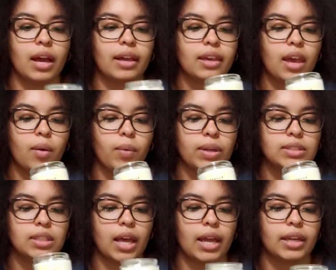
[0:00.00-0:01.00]
I can't wait
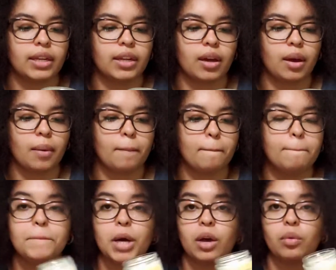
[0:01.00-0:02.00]
to light it up.
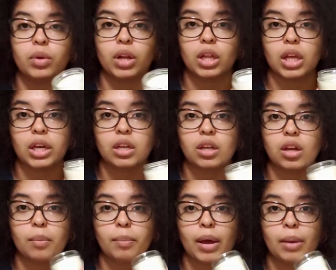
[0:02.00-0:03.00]
But when I light it
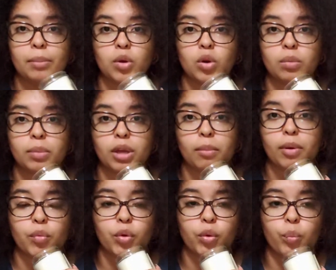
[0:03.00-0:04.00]
up, I'm gonna be in my
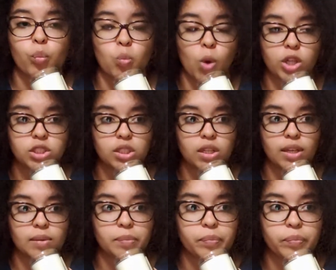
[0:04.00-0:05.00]
room watching it.